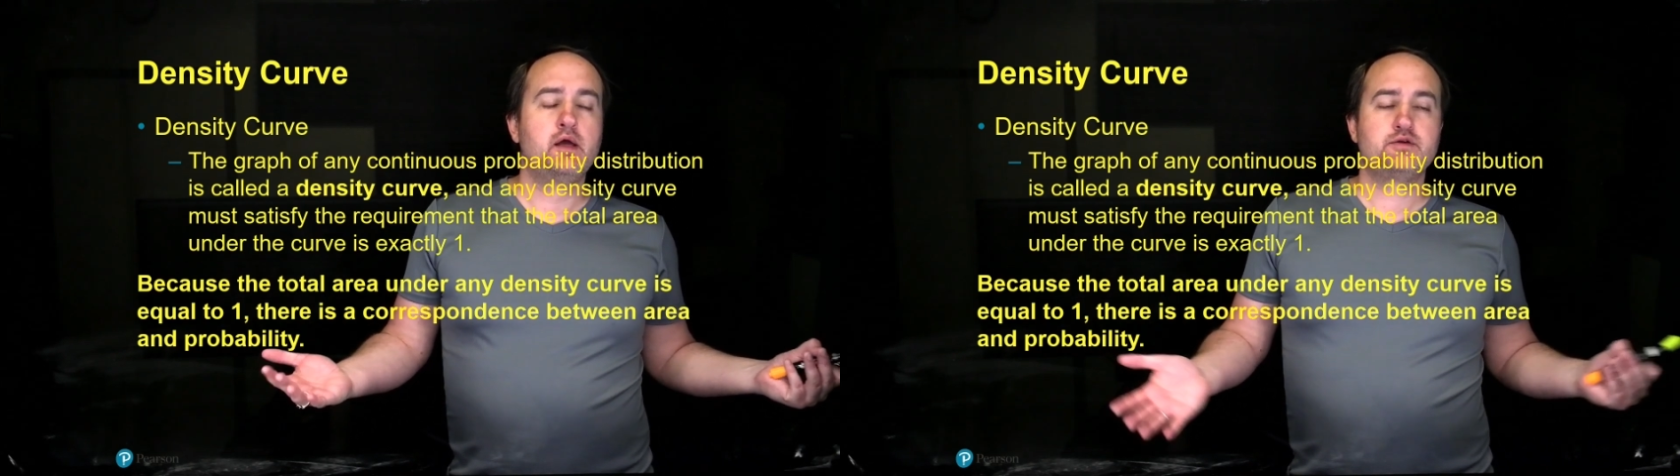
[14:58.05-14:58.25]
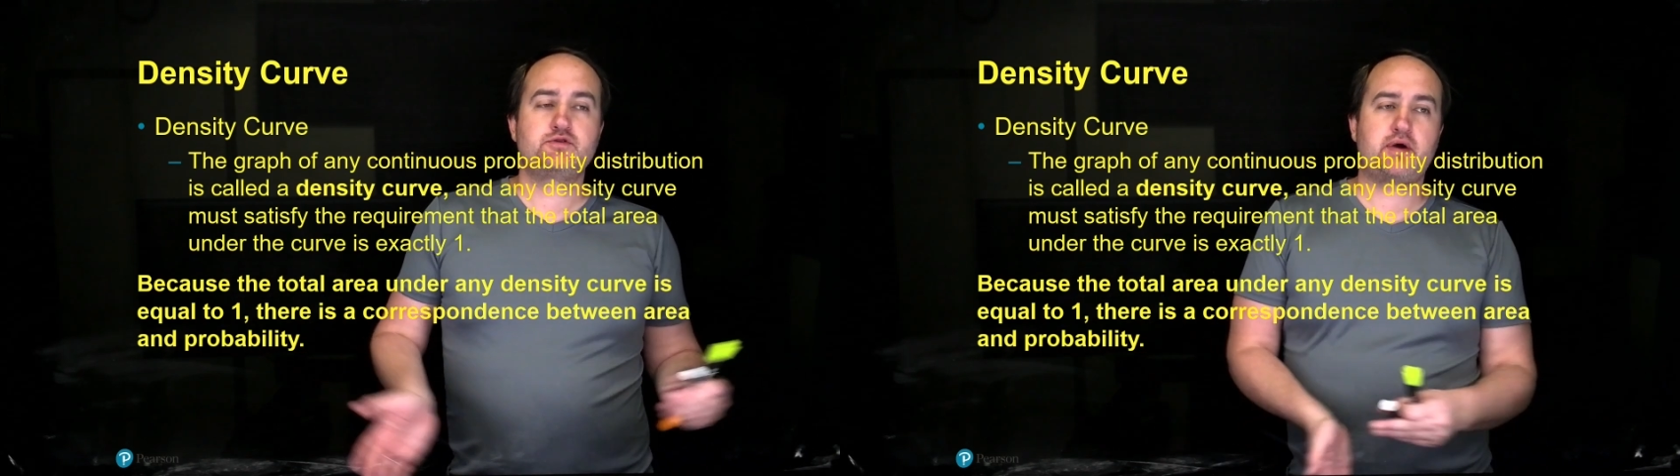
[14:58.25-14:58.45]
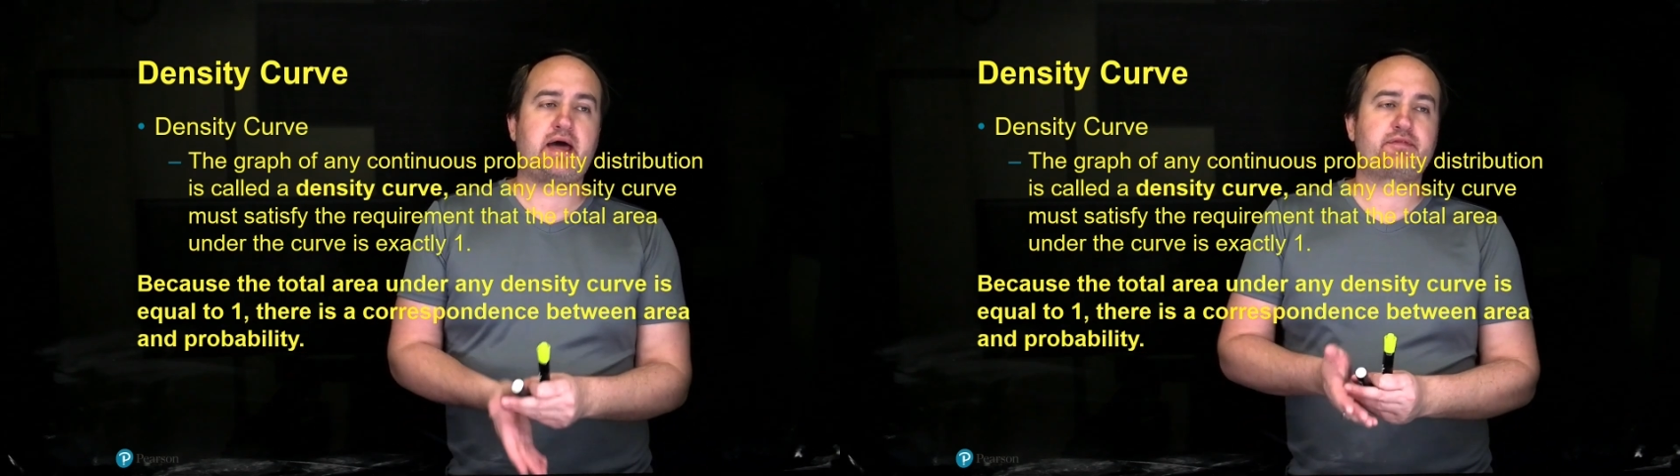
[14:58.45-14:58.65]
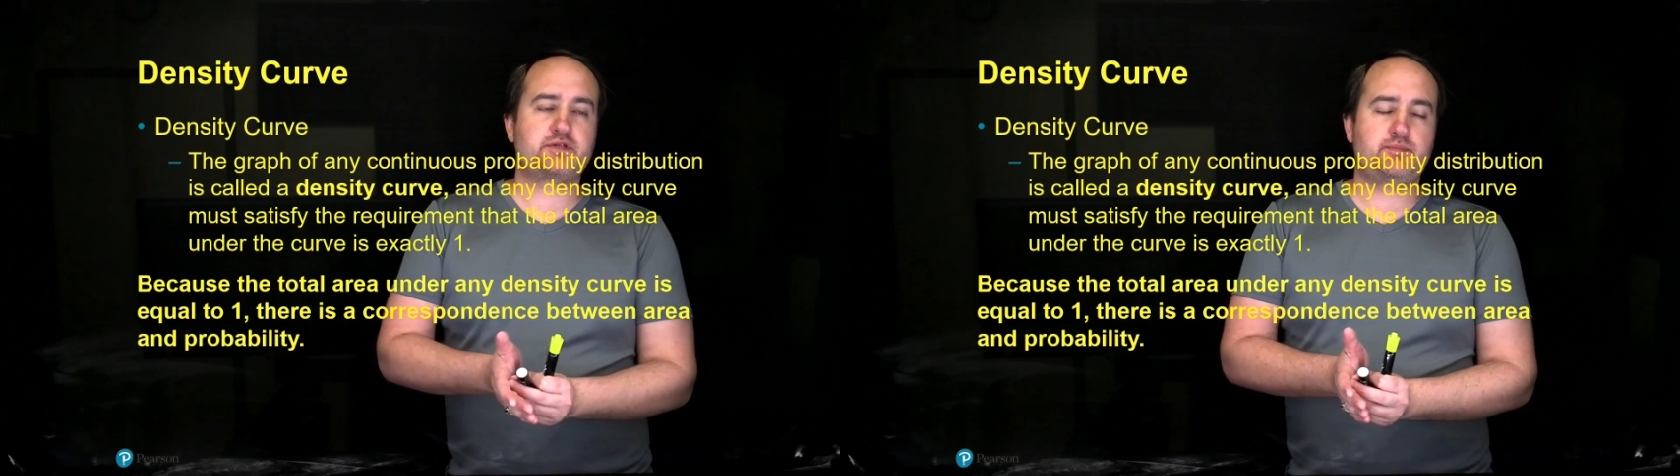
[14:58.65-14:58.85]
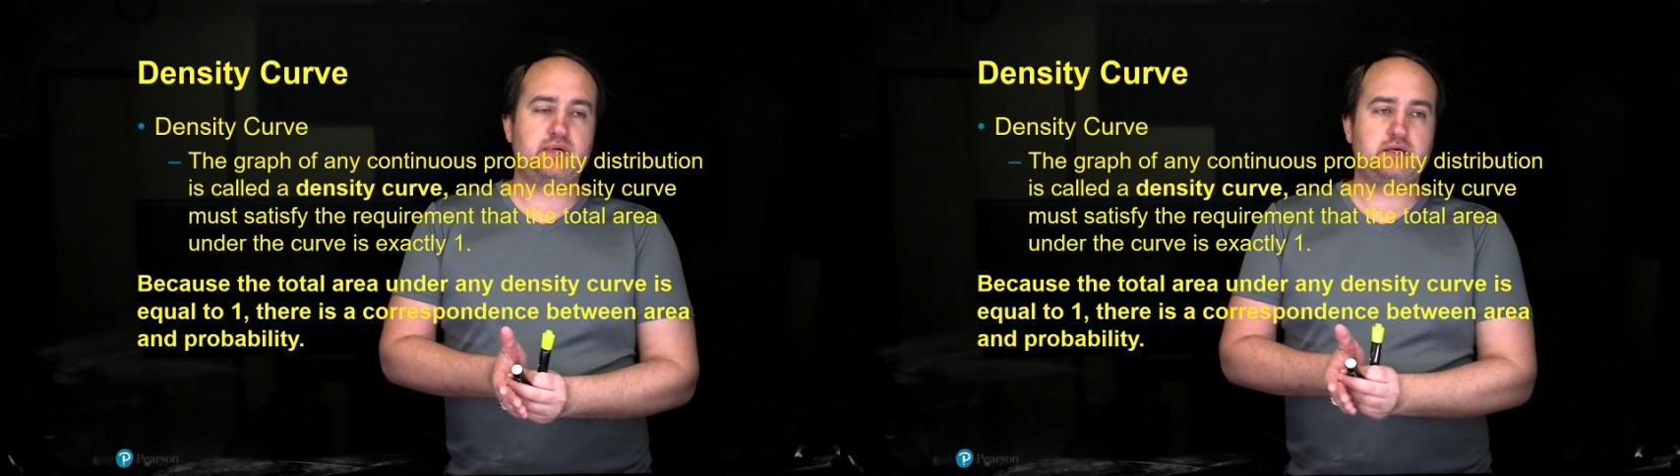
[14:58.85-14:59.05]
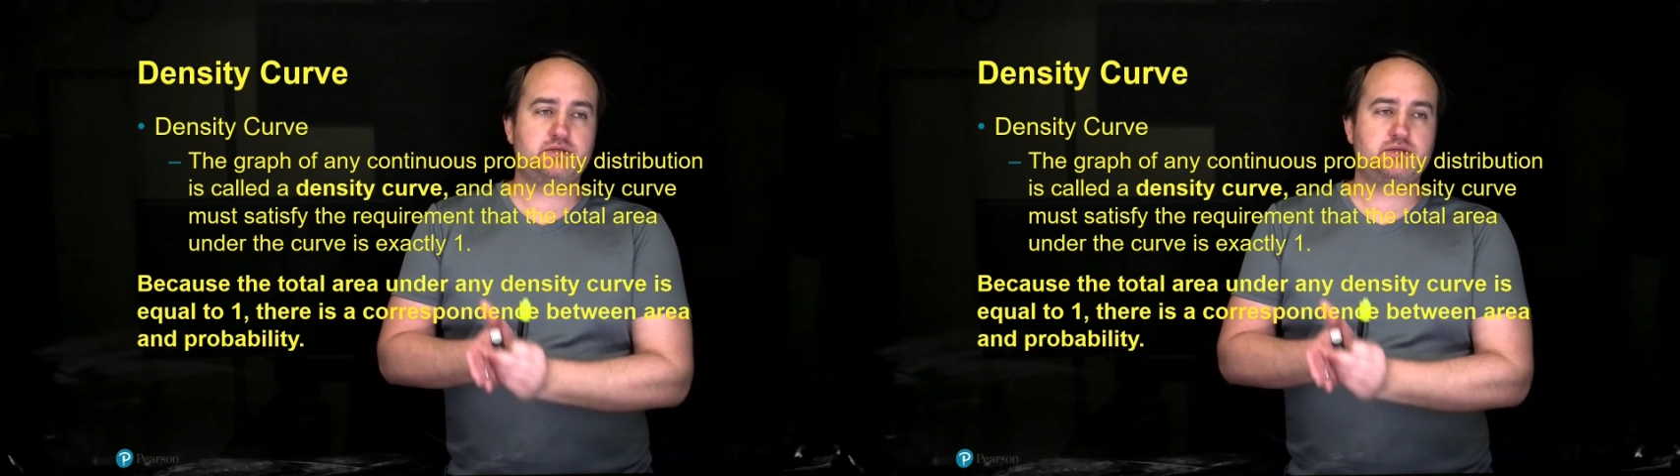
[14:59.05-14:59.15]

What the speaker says: you have to be